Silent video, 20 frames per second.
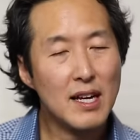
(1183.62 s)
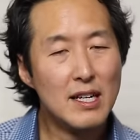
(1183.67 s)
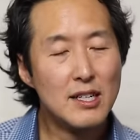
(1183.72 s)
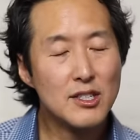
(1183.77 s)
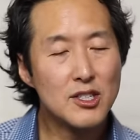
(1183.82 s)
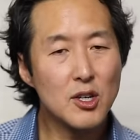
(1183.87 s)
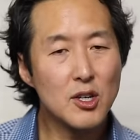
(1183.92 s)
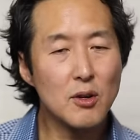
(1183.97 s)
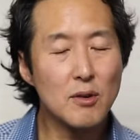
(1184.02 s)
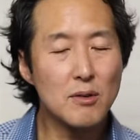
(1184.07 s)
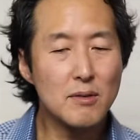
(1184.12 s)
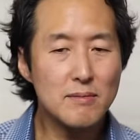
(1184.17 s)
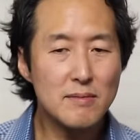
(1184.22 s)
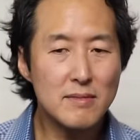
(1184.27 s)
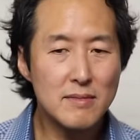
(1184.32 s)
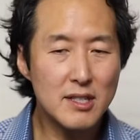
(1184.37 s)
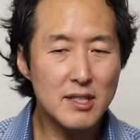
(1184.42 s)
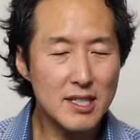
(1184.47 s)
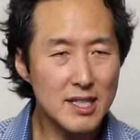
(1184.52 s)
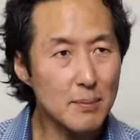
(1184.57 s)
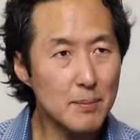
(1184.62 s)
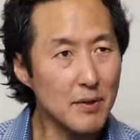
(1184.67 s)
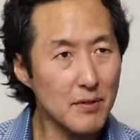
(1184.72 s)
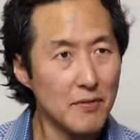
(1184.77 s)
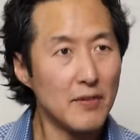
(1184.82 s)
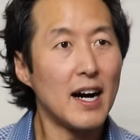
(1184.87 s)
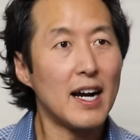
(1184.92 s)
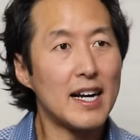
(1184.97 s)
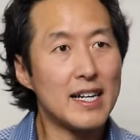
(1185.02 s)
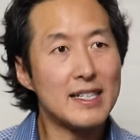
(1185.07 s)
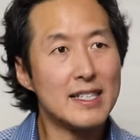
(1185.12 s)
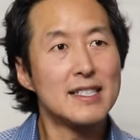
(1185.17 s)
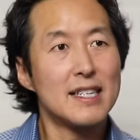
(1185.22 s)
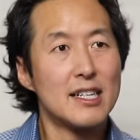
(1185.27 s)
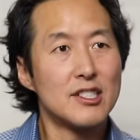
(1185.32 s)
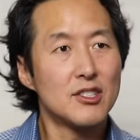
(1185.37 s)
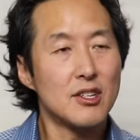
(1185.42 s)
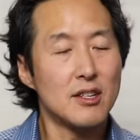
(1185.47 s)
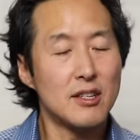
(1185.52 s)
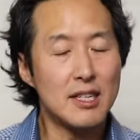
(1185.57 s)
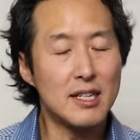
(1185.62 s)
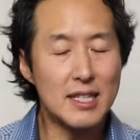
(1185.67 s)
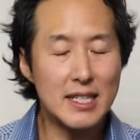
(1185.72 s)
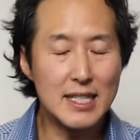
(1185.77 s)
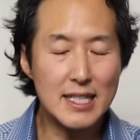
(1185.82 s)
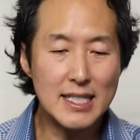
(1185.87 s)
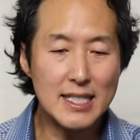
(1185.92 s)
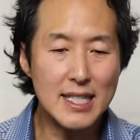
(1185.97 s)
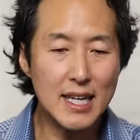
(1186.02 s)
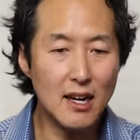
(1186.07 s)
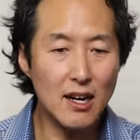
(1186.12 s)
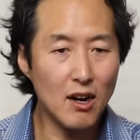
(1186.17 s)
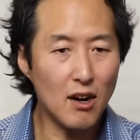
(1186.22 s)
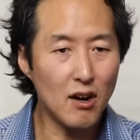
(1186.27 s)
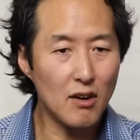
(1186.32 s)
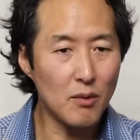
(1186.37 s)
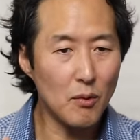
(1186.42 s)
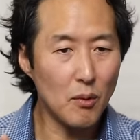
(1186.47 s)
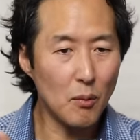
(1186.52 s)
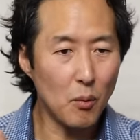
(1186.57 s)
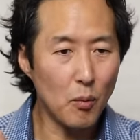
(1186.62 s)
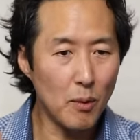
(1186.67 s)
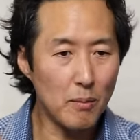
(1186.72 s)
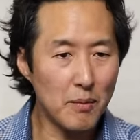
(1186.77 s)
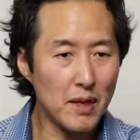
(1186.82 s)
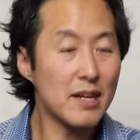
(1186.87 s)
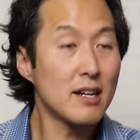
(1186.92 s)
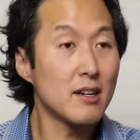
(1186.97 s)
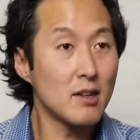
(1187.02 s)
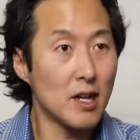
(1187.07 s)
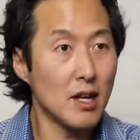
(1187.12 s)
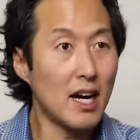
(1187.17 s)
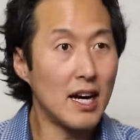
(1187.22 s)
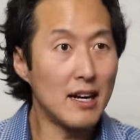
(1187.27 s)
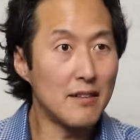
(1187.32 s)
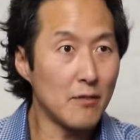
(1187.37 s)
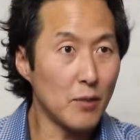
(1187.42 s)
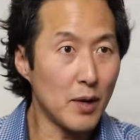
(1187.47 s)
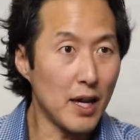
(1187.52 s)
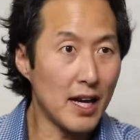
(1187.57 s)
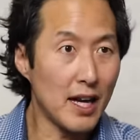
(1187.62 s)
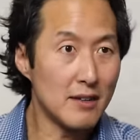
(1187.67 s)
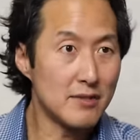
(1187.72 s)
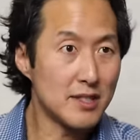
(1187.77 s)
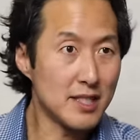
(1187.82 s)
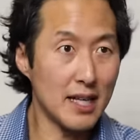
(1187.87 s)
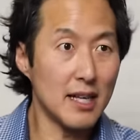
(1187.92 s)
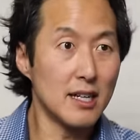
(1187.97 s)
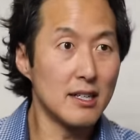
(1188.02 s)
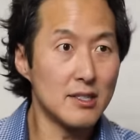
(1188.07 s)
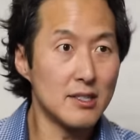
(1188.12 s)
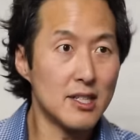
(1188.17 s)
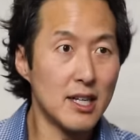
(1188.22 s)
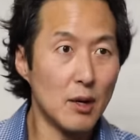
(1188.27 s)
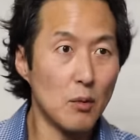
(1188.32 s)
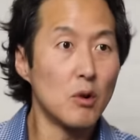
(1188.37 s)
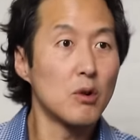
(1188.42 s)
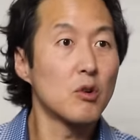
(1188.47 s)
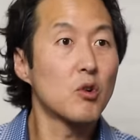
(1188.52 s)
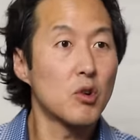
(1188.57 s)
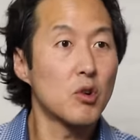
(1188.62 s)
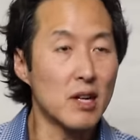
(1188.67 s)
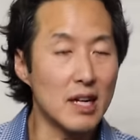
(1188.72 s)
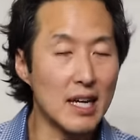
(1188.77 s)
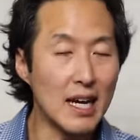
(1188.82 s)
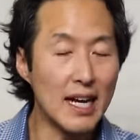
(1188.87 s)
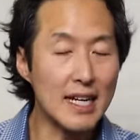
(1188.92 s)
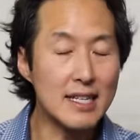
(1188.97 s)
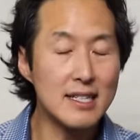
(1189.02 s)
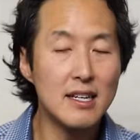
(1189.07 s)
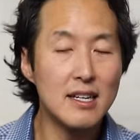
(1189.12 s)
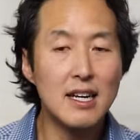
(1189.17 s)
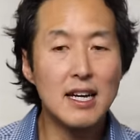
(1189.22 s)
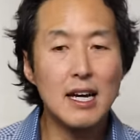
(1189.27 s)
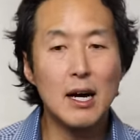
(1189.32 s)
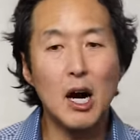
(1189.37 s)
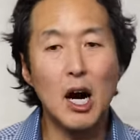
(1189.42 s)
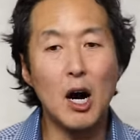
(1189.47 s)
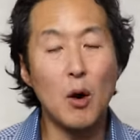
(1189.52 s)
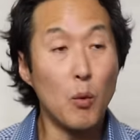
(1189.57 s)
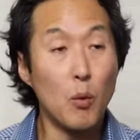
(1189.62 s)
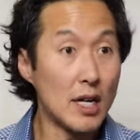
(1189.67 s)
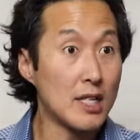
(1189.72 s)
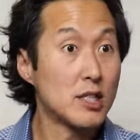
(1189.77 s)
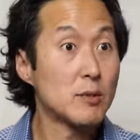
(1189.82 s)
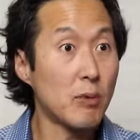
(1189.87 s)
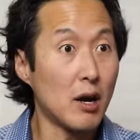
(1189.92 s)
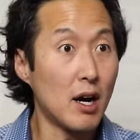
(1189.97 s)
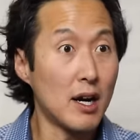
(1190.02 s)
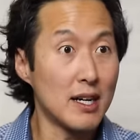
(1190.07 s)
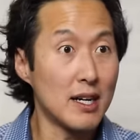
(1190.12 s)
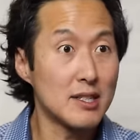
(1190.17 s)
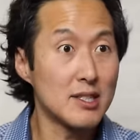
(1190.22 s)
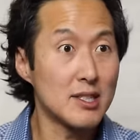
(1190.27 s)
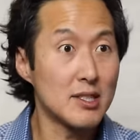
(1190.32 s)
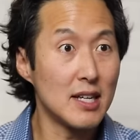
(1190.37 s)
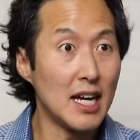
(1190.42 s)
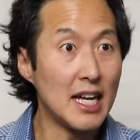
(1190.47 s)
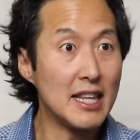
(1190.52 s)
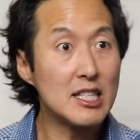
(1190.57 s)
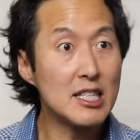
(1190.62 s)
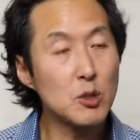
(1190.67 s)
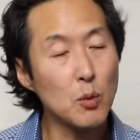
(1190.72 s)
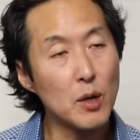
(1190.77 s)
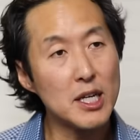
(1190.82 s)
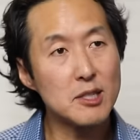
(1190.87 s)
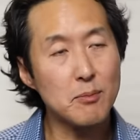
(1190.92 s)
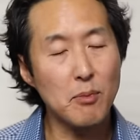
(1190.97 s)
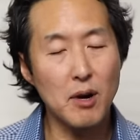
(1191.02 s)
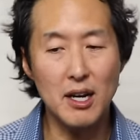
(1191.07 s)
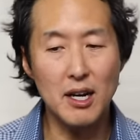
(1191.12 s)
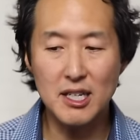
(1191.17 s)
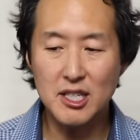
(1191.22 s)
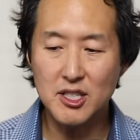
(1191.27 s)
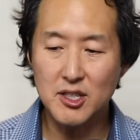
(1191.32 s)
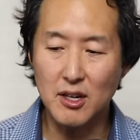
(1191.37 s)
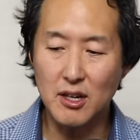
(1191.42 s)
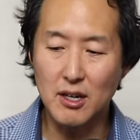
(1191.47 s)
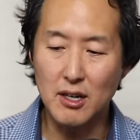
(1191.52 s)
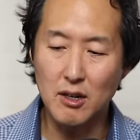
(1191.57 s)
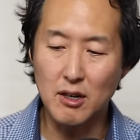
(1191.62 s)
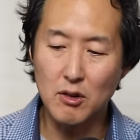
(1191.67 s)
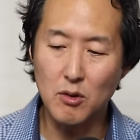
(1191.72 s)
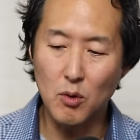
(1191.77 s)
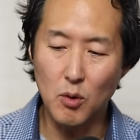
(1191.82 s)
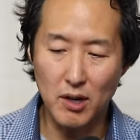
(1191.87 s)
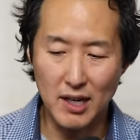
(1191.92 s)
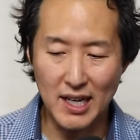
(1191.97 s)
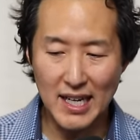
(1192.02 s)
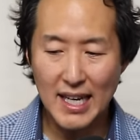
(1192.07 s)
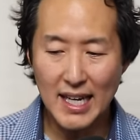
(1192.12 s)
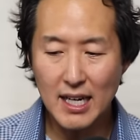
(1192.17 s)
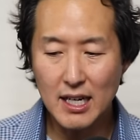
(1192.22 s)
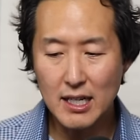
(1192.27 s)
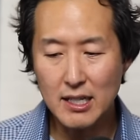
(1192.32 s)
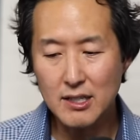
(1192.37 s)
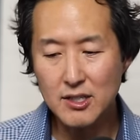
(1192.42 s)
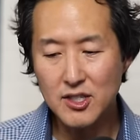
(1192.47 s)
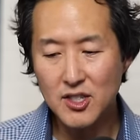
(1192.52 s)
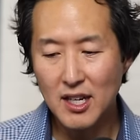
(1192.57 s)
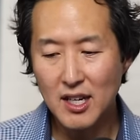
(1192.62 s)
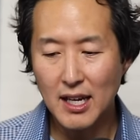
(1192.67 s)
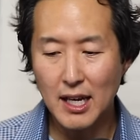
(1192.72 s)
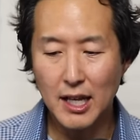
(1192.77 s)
So to simplify it essentially is that what being alive, we have cells that will create uh, waste products. And these waste products are organelles,